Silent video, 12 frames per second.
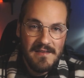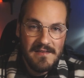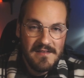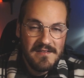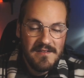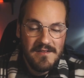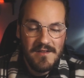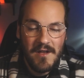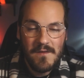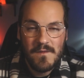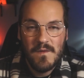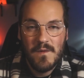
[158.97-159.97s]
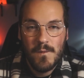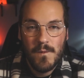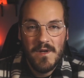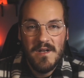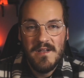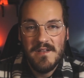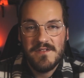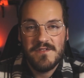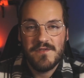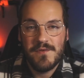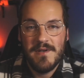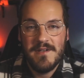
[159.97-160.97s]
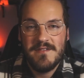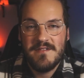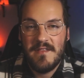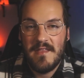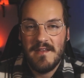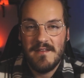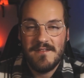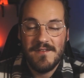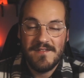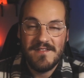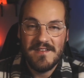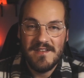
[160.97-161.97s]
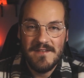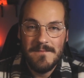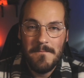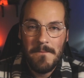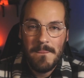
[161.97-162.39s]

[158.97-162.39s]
This is not really a strange thing to see.